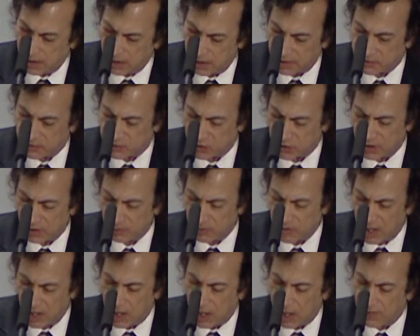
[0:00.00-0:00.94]
a
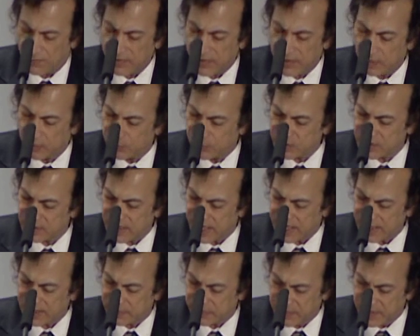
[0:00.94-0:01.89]
term of
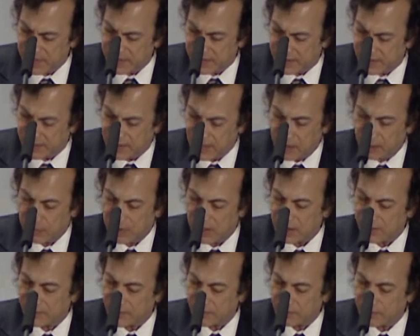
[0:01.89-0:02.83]
imprecise meaning
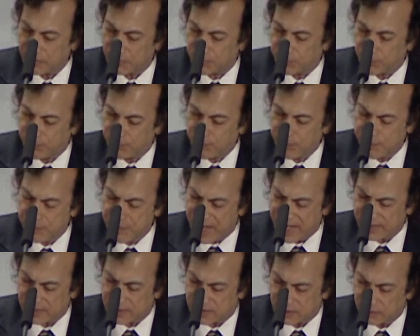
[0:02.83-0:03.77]
but of
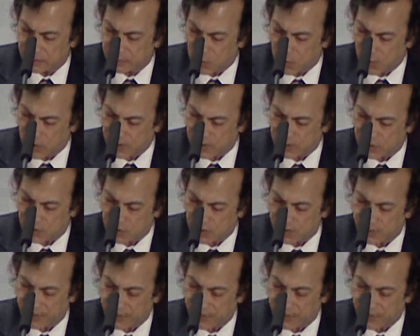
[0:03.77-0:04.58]
immense importance to the